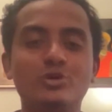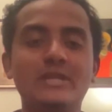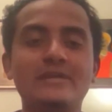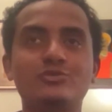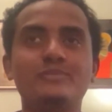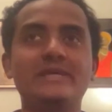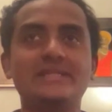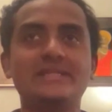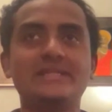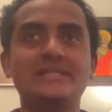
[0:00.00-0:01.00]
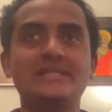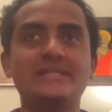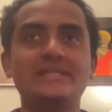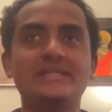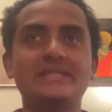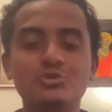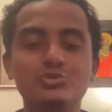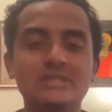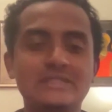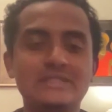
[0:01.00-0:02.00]
make the step up to the
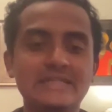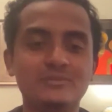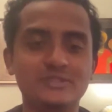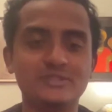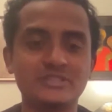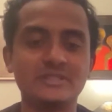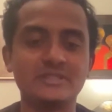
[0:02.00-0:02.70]
TD position.